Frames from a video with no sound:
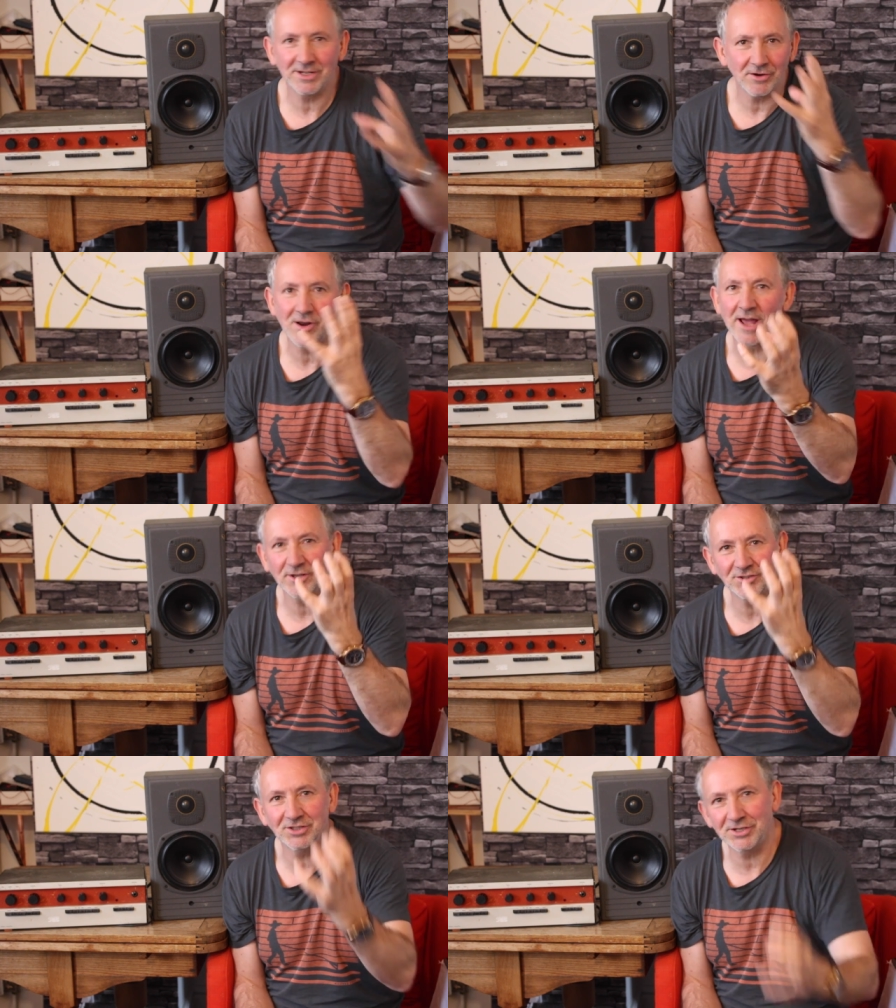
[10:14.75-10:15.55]
they're not
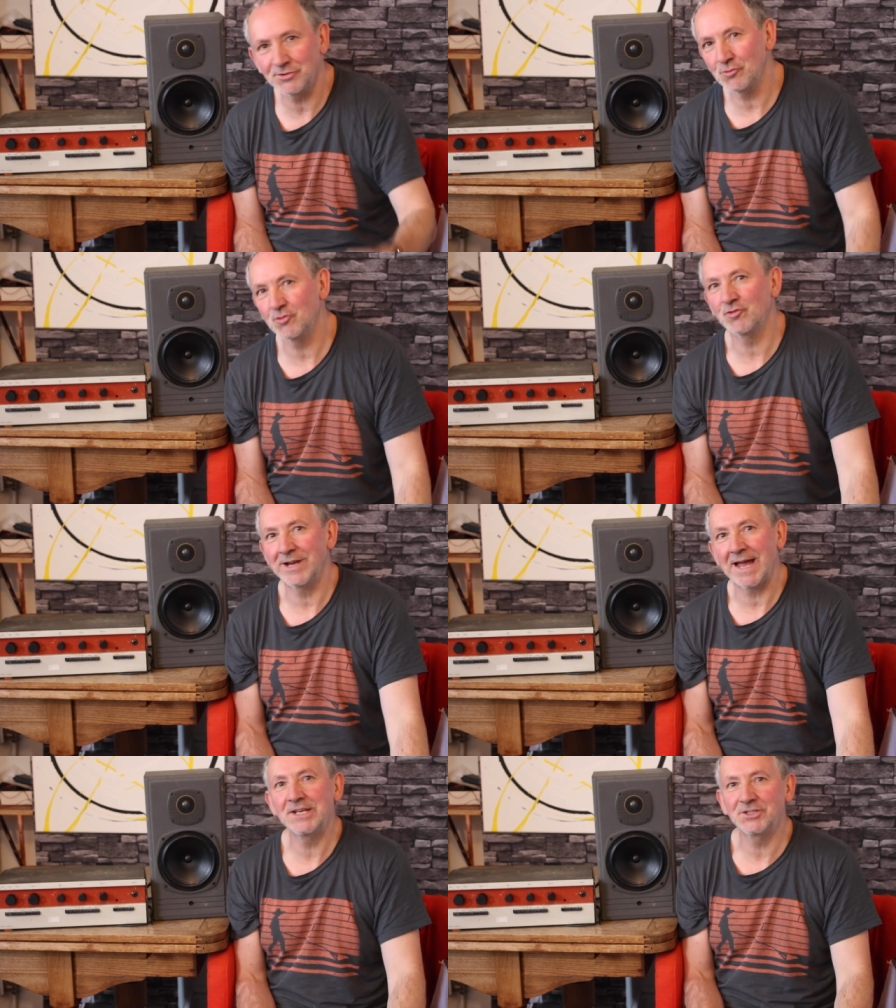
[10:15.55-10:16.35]
like signal
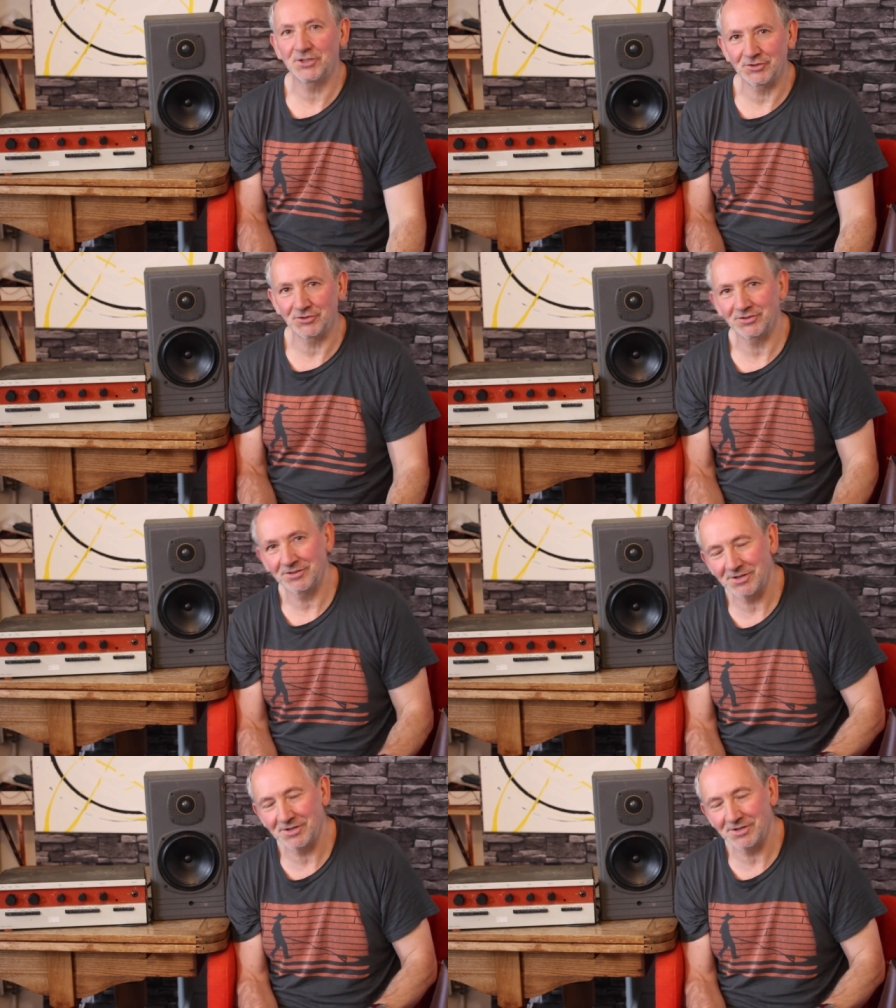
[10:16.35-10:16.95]
creators,